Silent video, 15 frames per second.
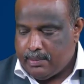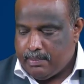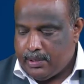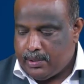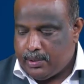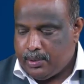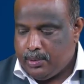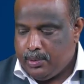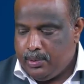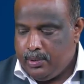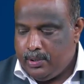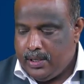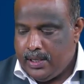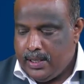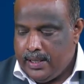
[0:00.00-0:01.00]
Equation number
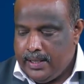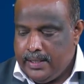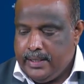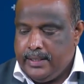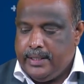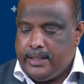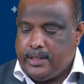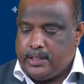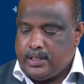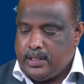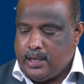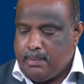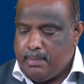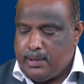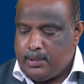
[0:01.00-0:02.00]
2.
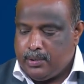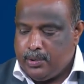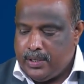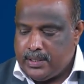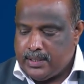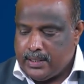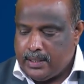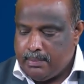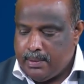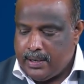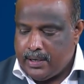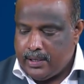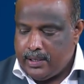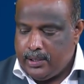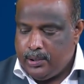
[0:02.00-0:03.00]
Equation number 2
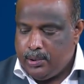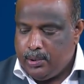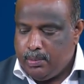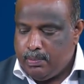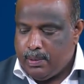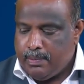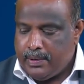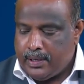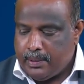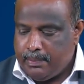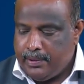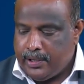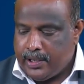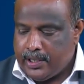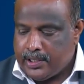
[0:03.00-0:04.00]
is nothing but u
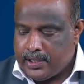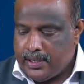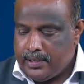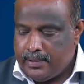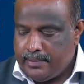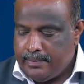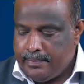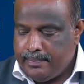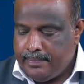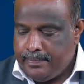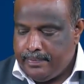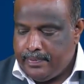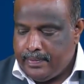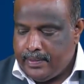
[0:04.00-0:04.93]
momentum equation.